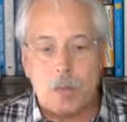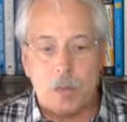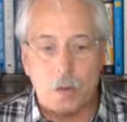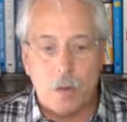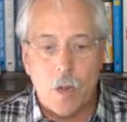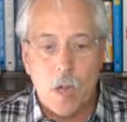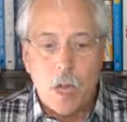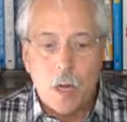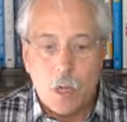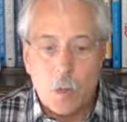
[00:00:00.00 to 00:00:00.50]

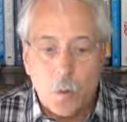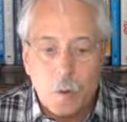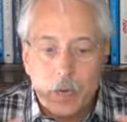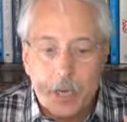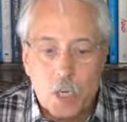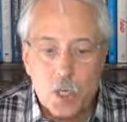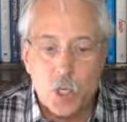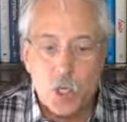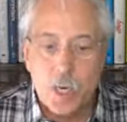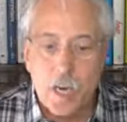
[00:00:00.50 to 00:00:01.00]
to
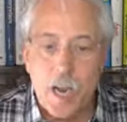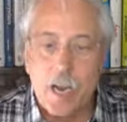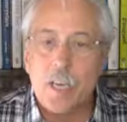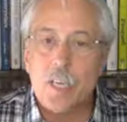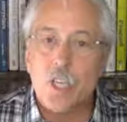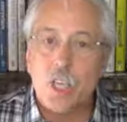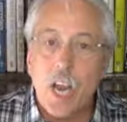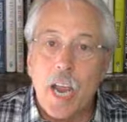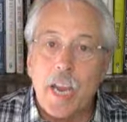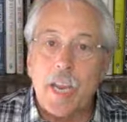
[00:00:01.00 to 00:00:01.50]

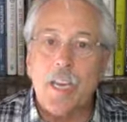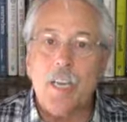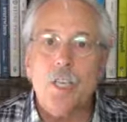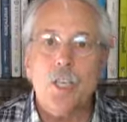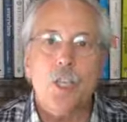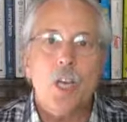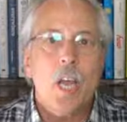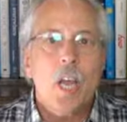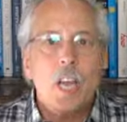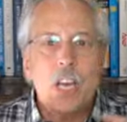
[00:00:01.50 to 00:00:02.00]
initiate
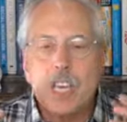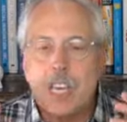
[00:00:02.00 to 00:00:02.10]
change.